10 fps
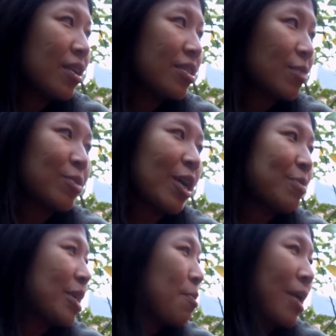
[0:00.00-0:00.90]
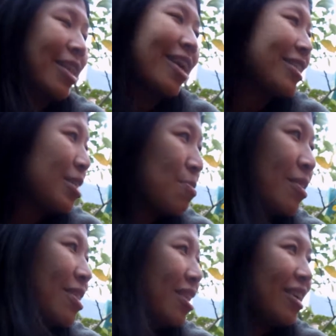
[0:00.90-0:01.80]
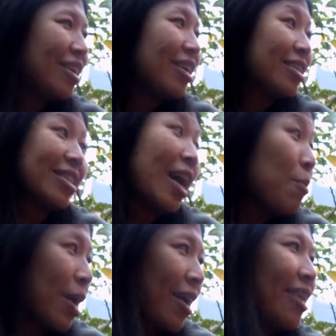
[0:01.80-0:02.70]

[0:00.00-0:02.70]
Sometimes it might not seem it's that way.